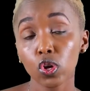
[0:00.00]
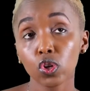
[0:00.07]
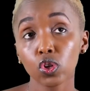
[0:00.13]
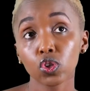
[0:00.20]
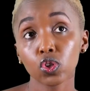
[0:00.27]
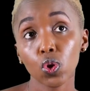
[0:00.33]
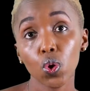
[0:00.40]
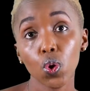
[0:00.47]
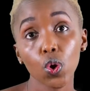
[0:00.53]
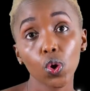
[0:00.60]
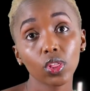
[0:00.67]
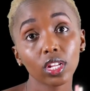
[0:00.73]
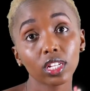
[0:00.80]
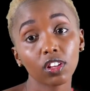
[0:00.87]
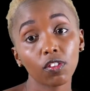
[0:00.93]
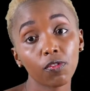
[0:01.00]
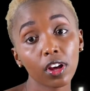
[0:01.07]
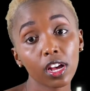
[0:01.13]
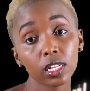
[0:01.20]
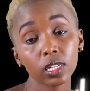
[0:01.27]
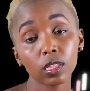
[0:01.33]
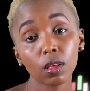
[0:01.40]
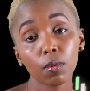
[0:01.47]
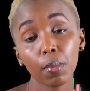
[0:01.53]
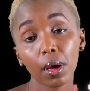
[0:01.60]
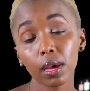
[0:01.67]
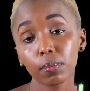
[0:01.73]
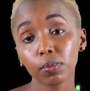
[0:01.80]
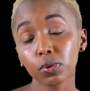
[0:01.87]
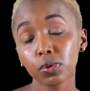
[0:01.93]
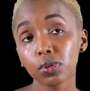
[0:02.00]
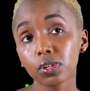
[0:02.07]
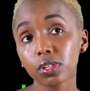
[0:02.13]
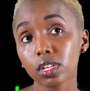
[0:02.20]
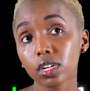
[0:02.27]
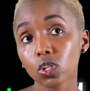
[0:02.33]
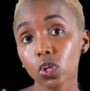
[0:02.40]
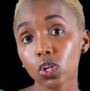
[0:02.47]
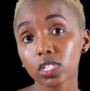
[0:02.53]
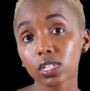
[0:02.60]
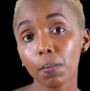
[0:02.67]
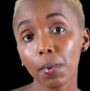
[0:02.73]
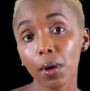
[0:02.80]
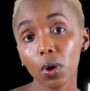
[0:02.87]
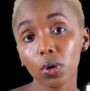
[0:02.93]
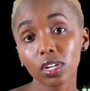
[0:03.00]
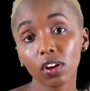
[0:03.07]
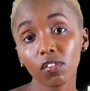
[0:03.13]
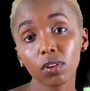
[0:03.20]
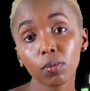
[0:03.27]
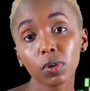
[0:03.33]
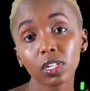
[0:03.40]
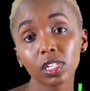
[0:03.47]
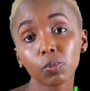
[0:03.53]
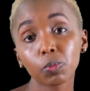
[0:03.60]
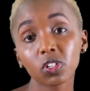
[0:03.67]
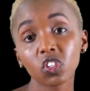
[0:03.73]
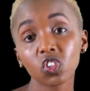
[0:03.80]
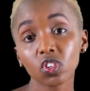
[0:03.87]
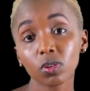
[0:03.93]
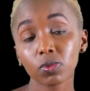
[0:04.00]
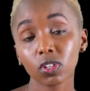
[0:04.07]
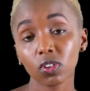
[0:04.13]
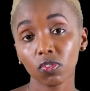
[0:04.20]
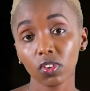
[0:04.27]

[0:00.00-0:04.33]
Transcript: So there's a verse in the Bible that talks about having multiple streams of